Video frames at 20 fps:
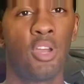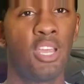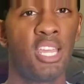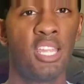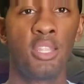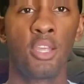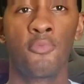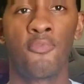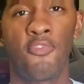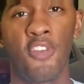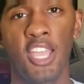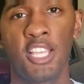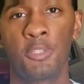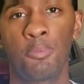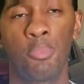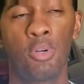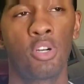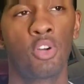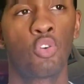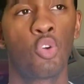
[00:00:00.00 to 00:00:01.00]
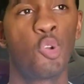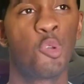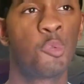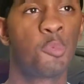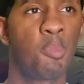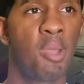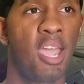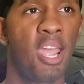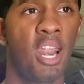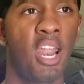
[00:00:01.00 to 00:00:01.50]
In the Facebook groups,
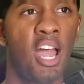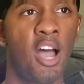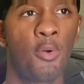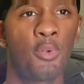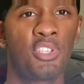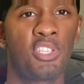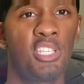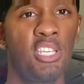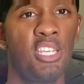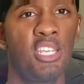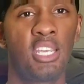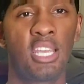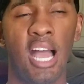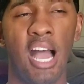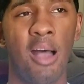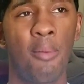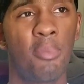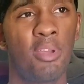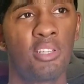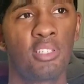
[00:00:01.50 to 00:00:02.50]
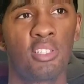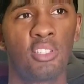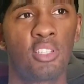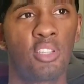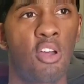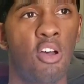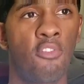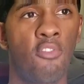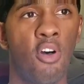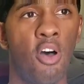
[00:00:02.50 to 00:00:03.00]
man, I will see comments and
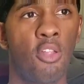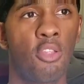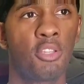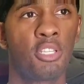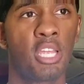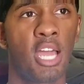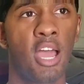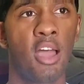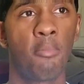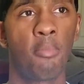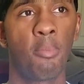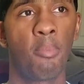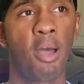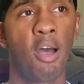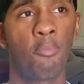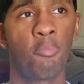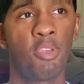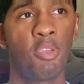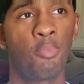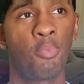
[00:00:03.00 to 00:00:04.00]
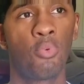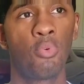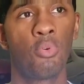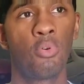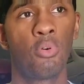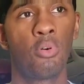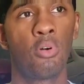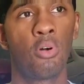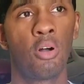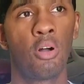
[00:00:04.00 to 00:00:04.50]
stuff all the time about
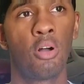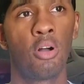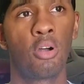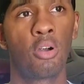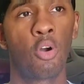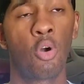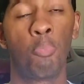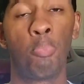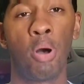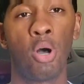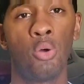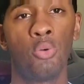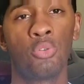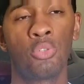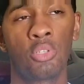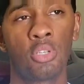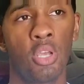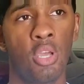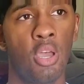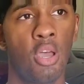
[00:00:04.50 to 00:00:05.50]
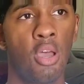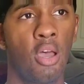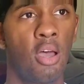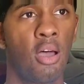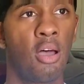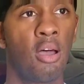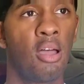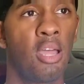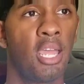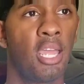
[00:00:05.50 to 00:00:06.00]
people or posts.
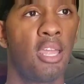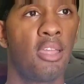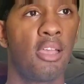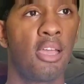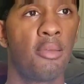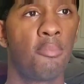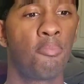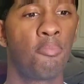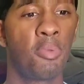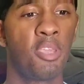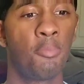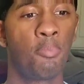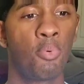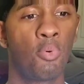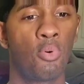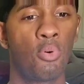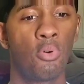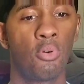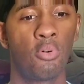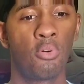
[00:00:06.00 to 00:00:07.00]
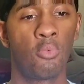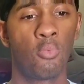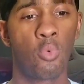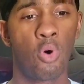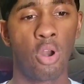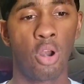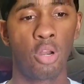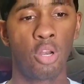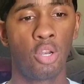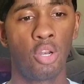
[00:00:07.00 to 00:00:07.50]
And people
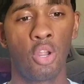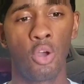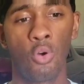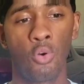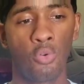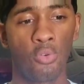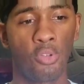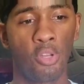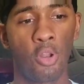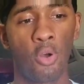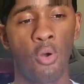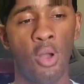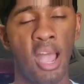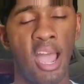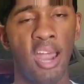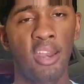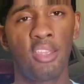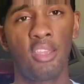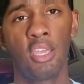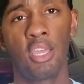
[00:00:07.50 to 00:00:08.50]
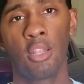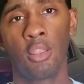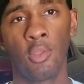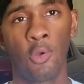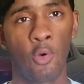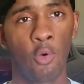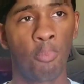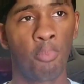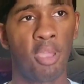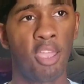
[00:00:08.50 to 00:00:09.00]
wanting to know, you know, how do you get
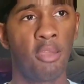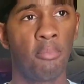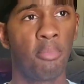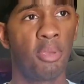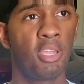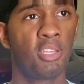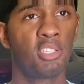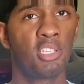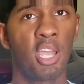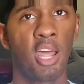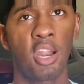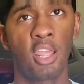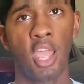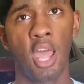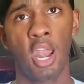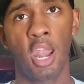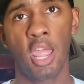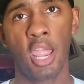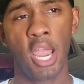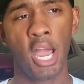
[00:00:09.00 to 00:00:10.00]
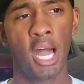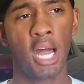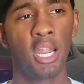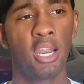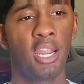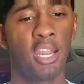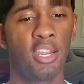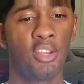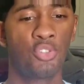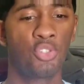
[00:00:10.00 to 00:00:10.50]
lower payments, yada, yada,
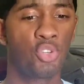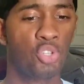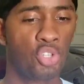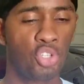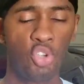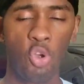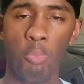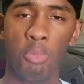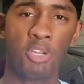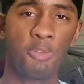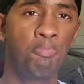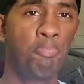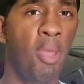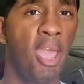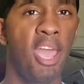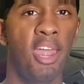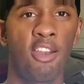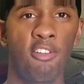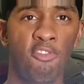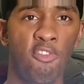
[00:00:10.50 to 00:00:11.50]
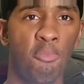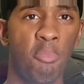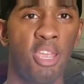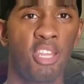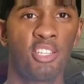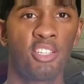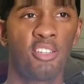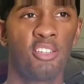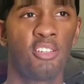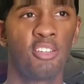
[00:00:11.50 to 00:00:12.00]
yada. And there's just so much bad
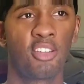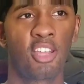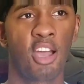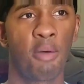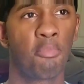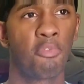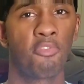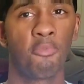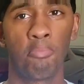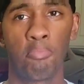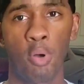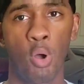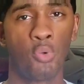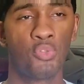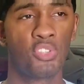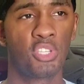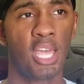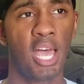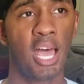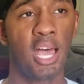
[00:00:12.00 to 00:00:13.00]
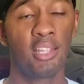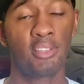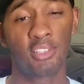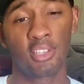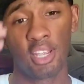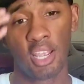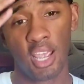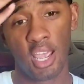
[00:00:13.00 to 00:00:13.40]
information coming from both sides.